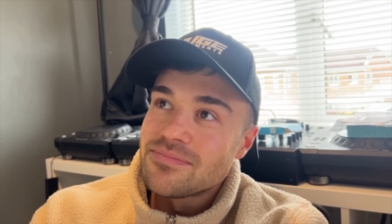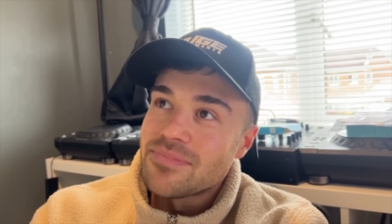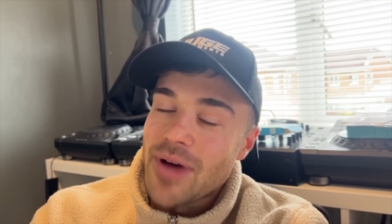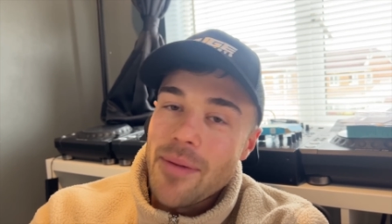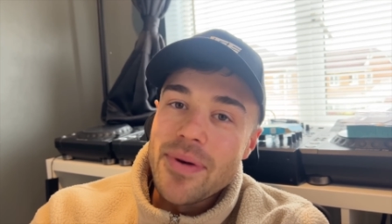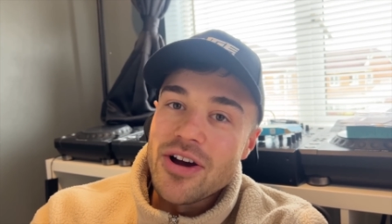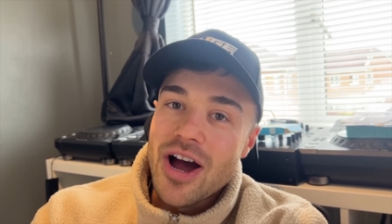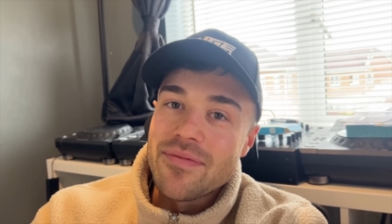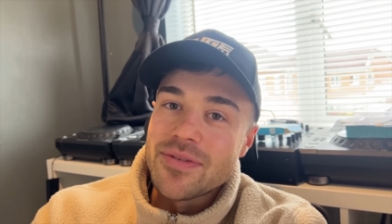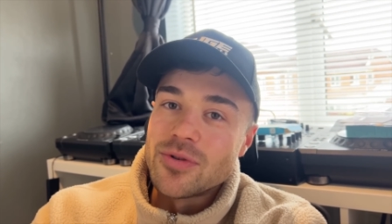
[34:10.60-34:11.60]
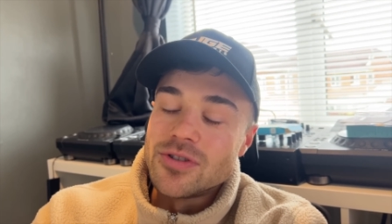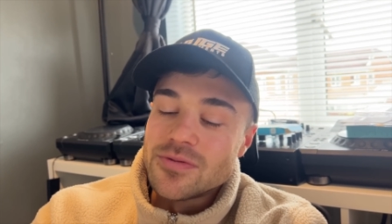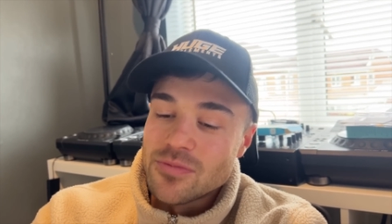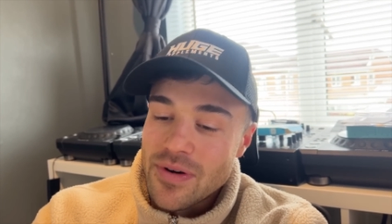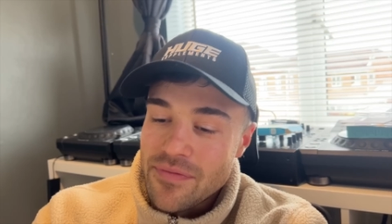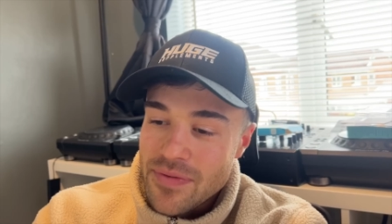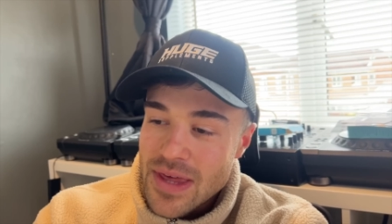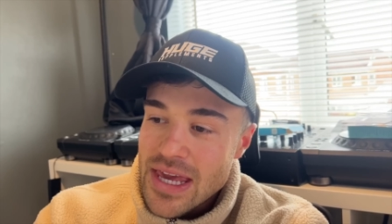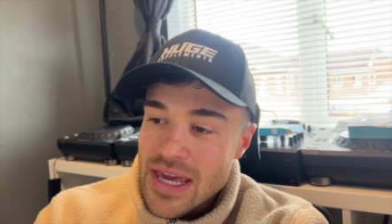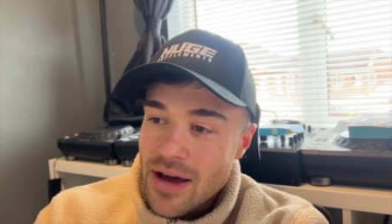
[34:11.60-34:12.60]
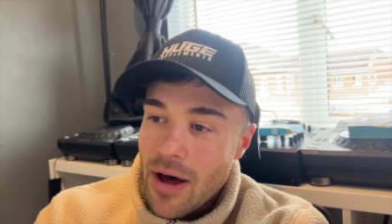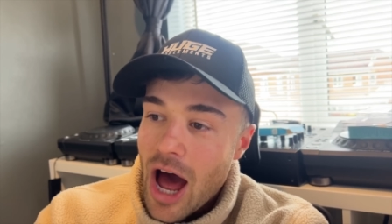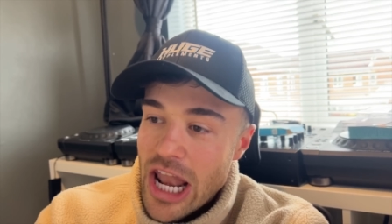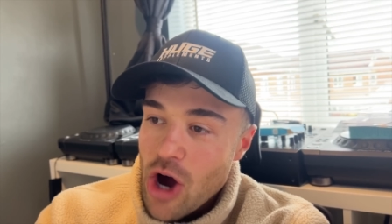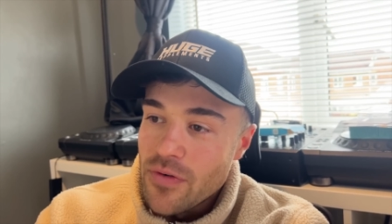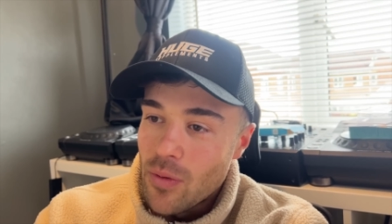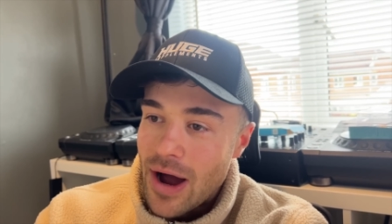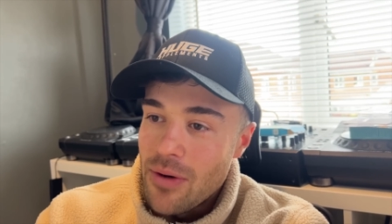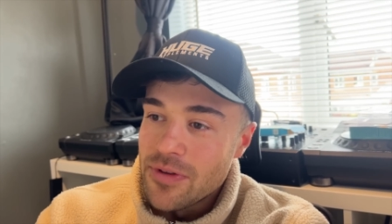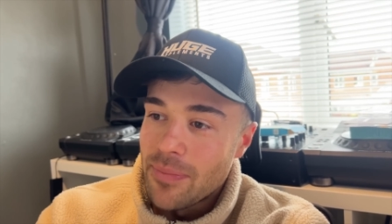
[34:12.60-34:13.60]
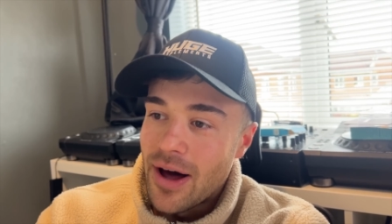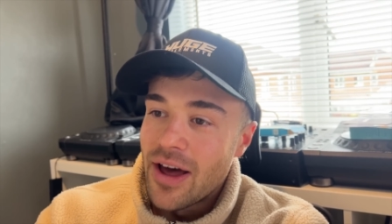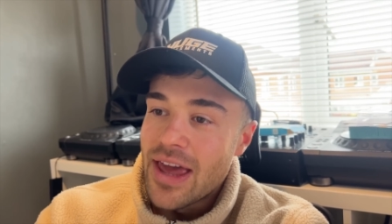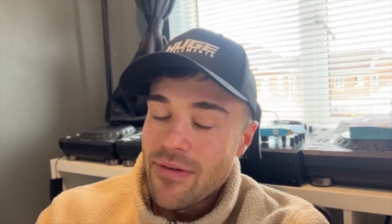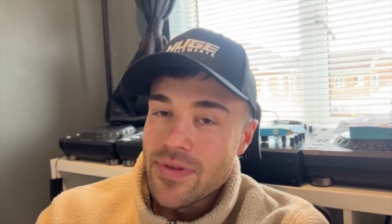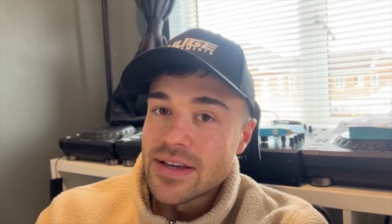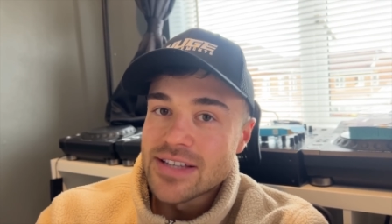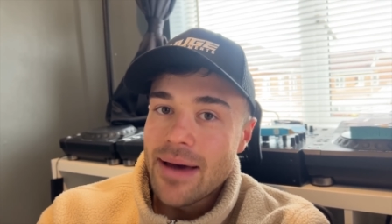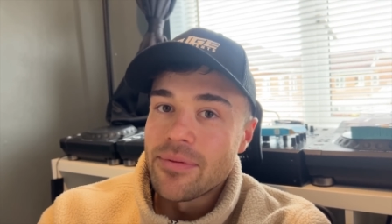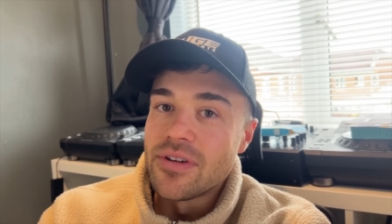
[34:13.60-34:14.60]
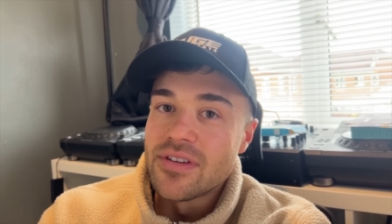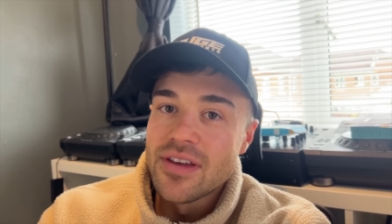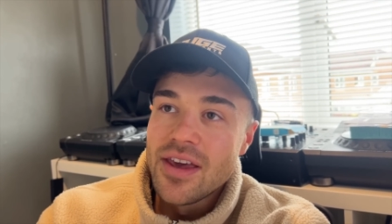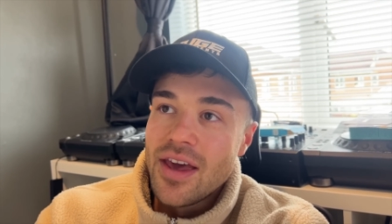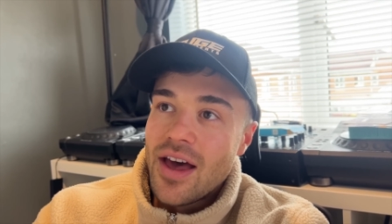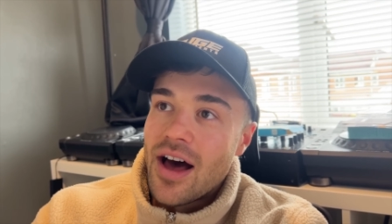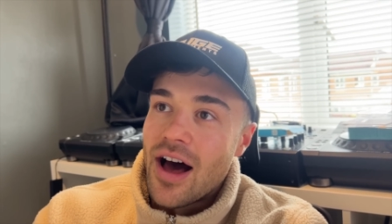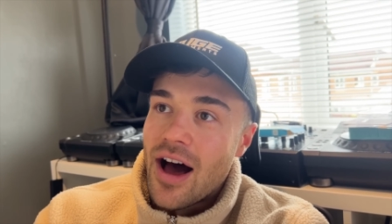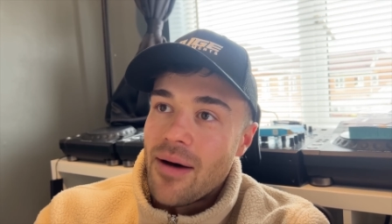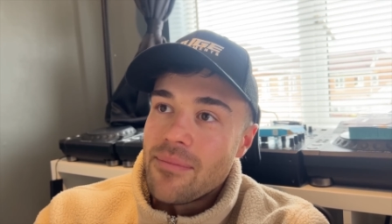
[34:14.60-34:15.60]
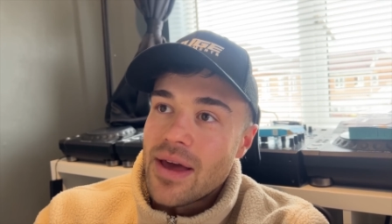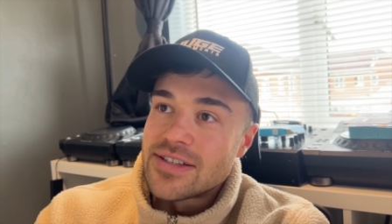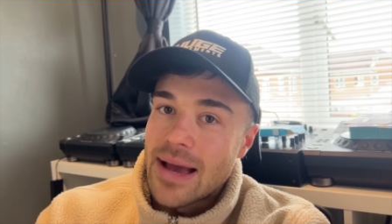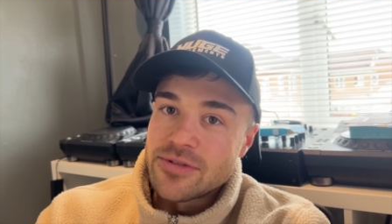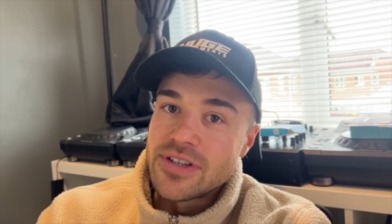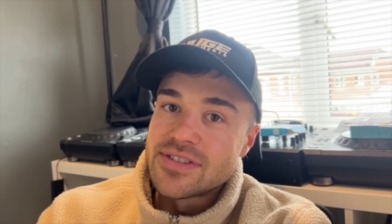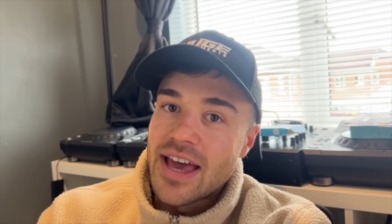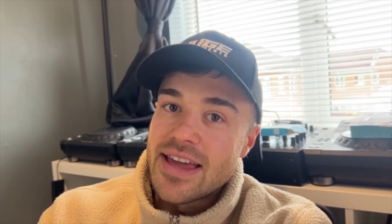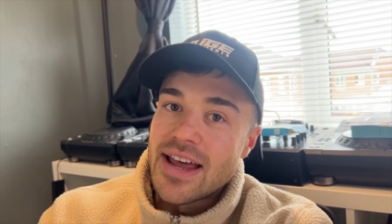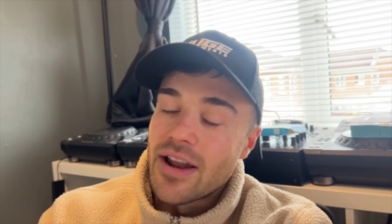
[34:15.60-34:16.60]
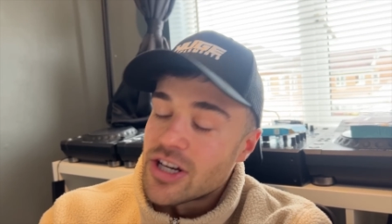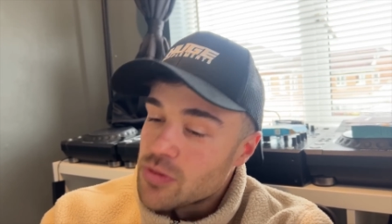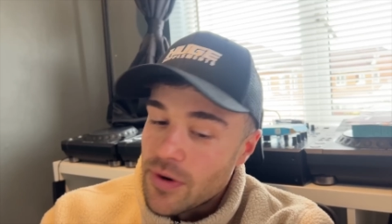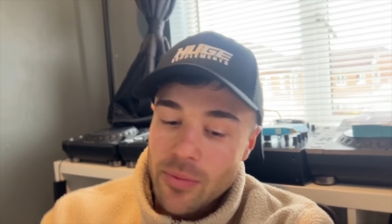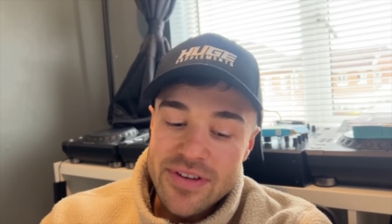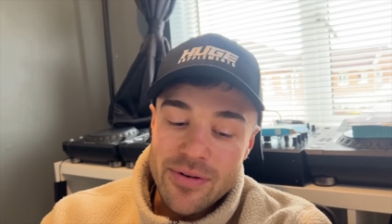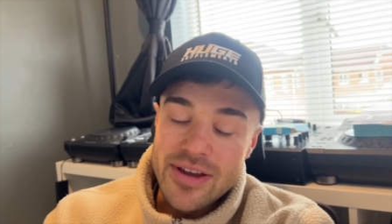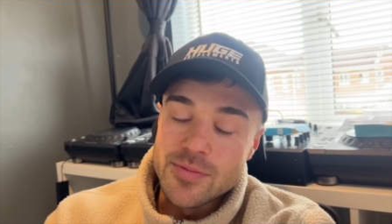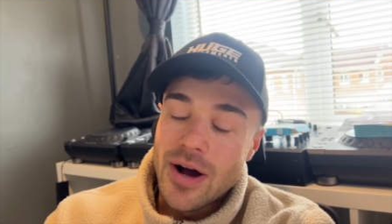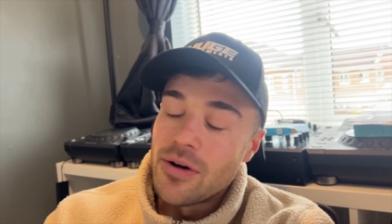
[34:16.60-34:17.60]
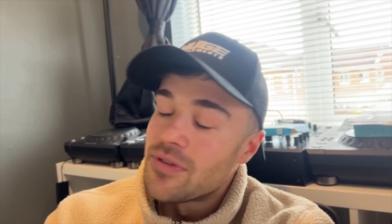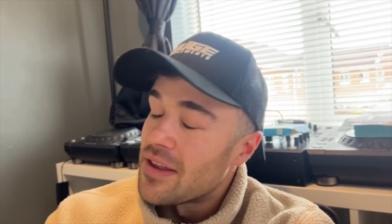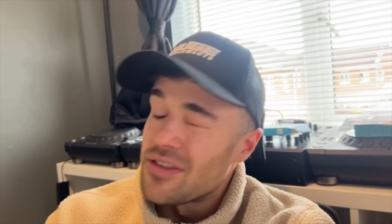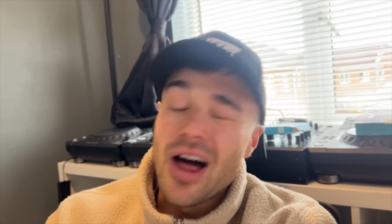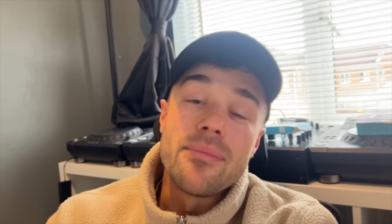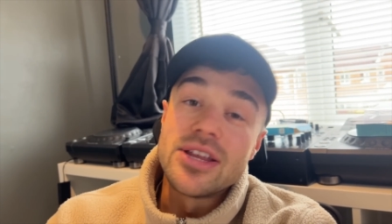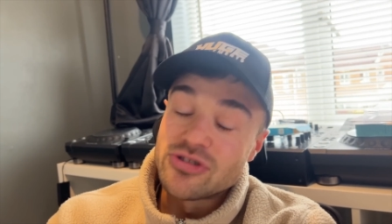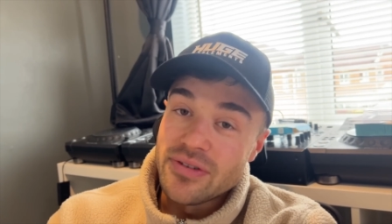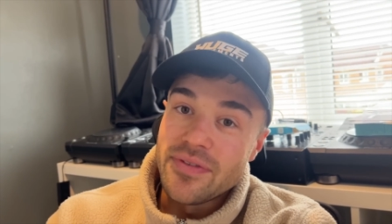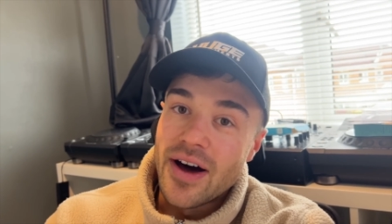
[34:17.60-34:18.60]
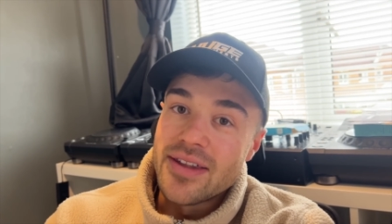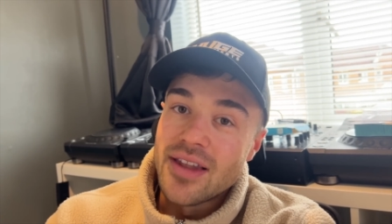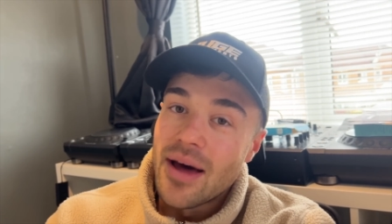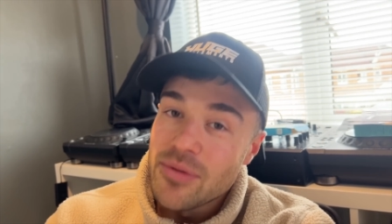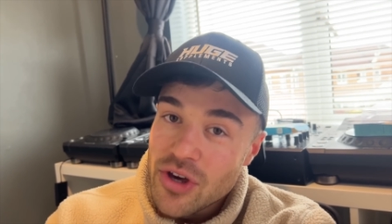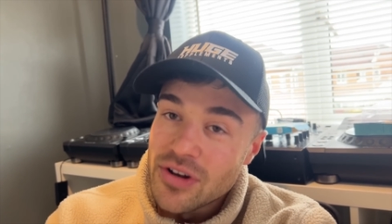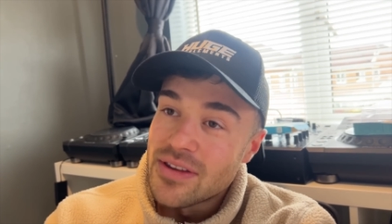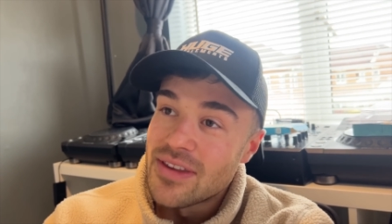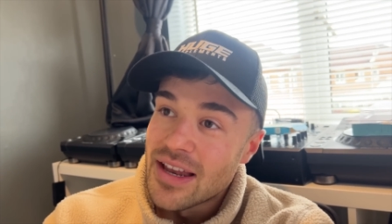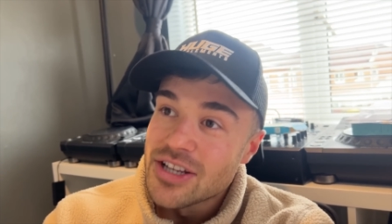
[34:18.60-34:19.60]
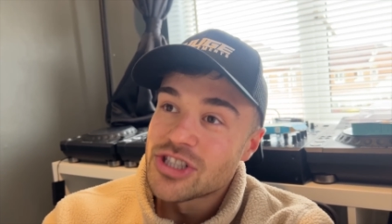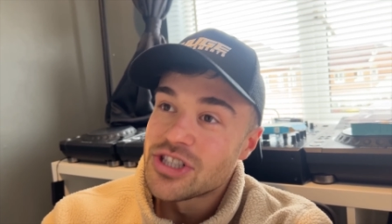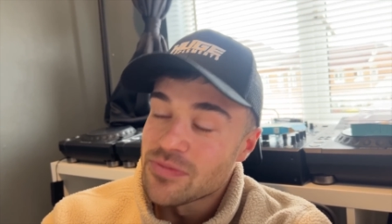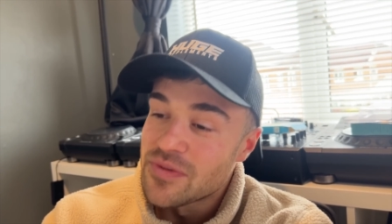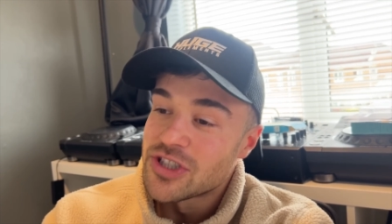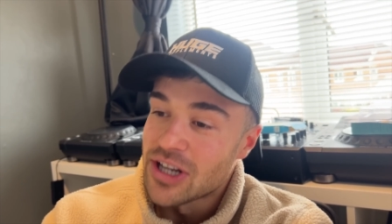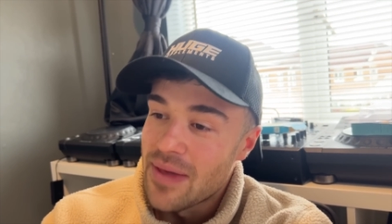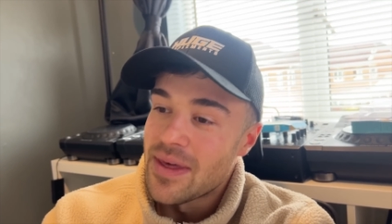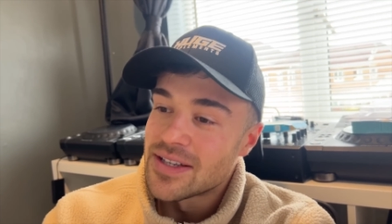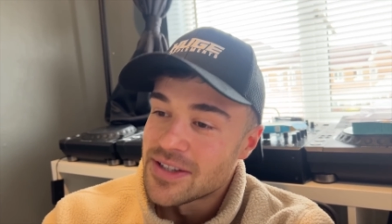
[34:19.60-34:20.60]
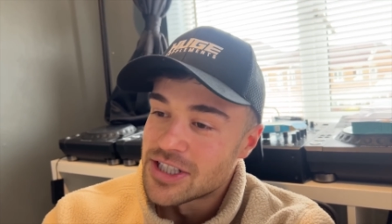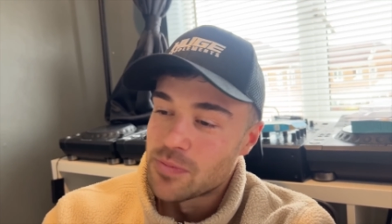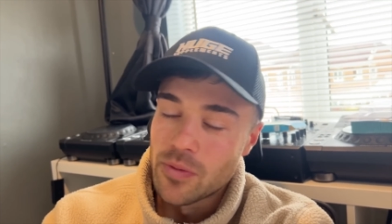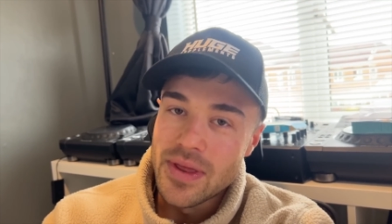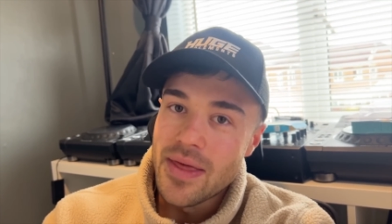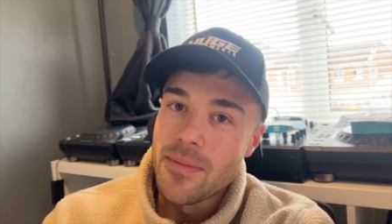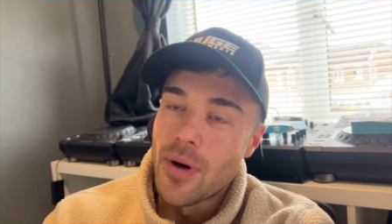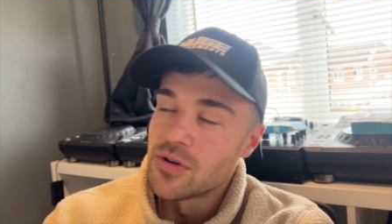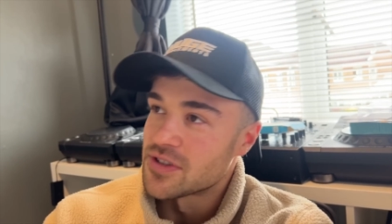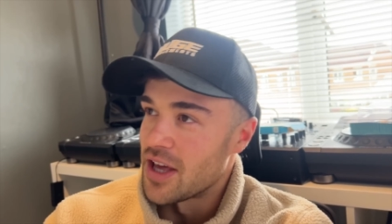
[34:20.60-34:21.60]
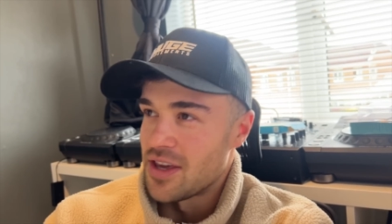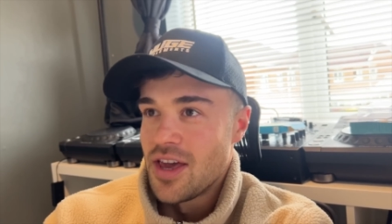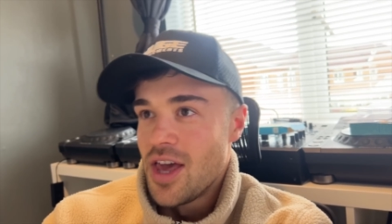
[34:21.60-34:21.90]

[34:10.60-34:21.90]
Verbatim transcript: a bit uncomfortable with the uh, and overwhelmed by everything that's happened. Um, it's absolutely insane. And I just want to reiterate as well that I'm literally fine. I'm good at dealing sh with shit like this. This is probably like the most like